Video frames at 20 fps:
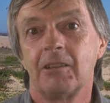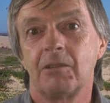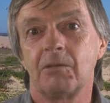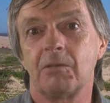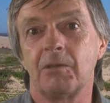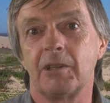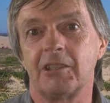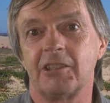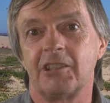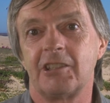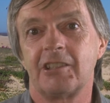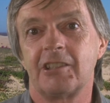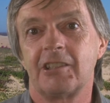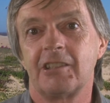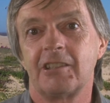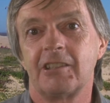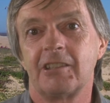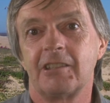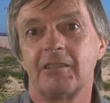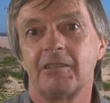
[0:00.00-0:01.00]

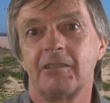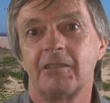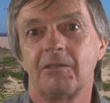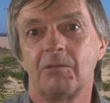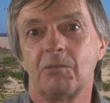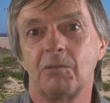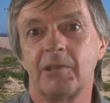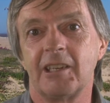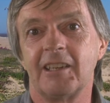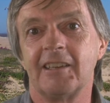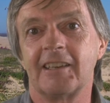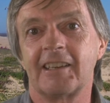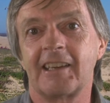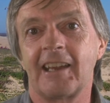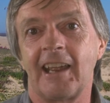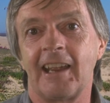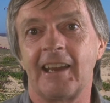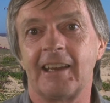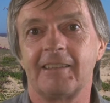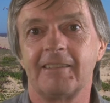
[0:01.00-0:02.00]
which would
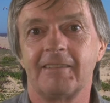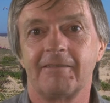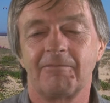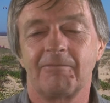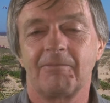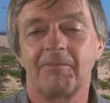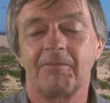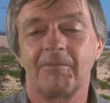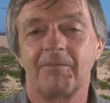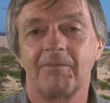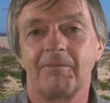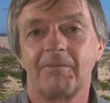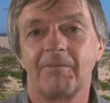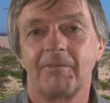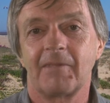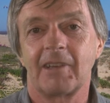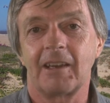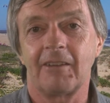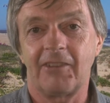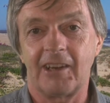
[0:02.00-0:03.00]
indicate
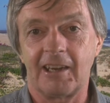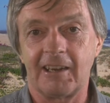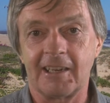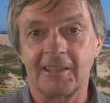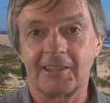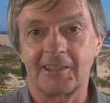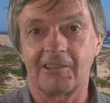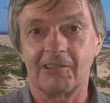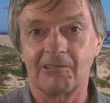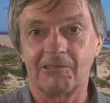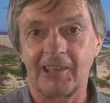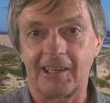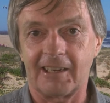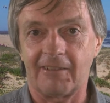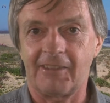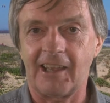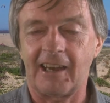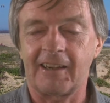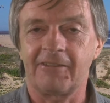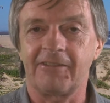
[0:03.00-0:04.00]
if he is guilty
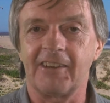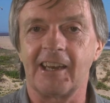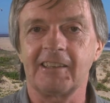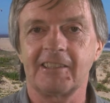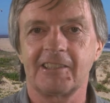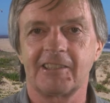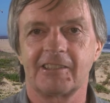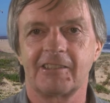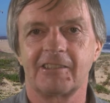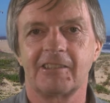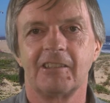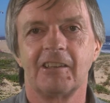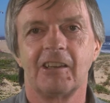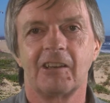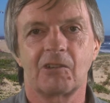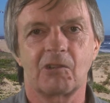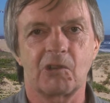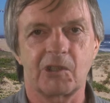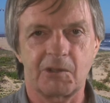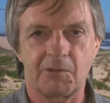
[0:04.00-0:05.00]
of that offence,
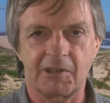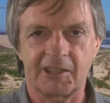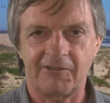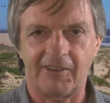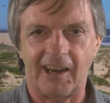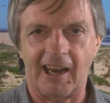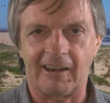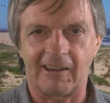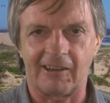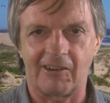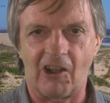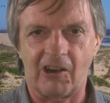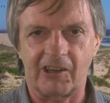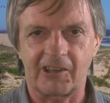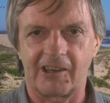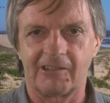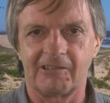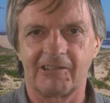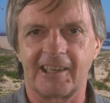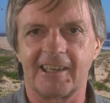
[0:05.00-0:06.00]
because he was found not
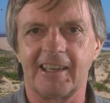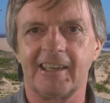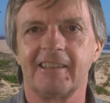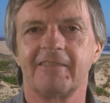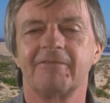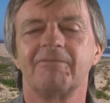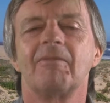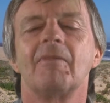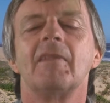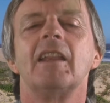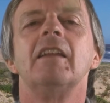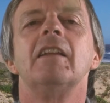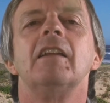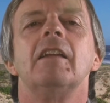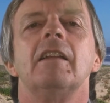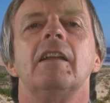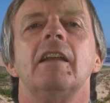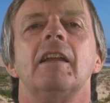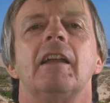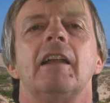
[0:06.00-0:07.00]
guilty.
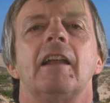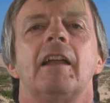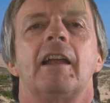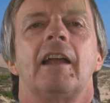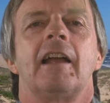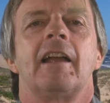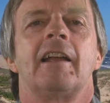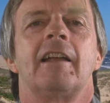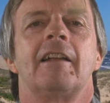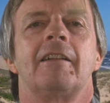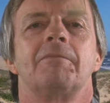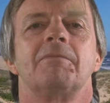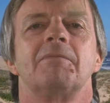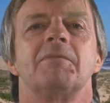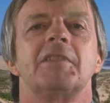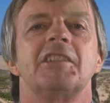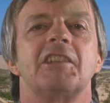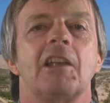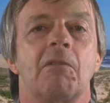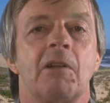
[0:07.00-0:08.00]

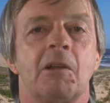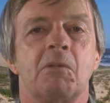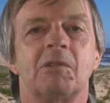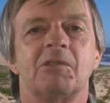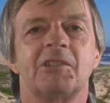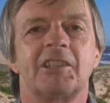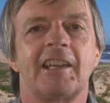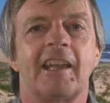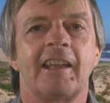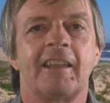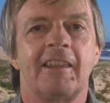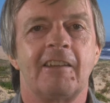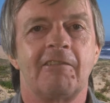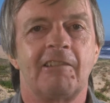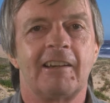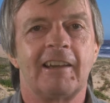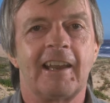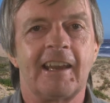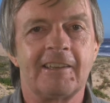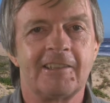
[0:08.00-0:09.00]
So I will say they're
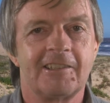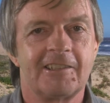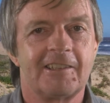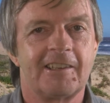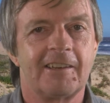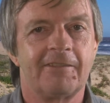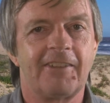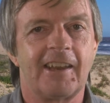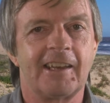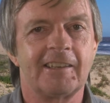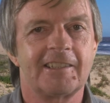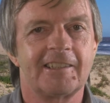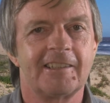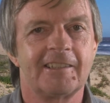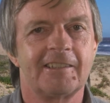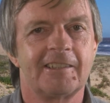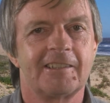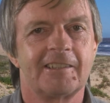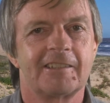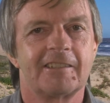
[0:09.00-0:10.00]
alleged
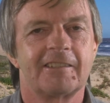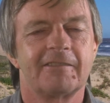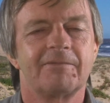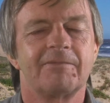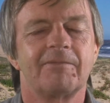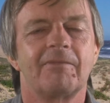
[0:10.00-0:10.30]
offences.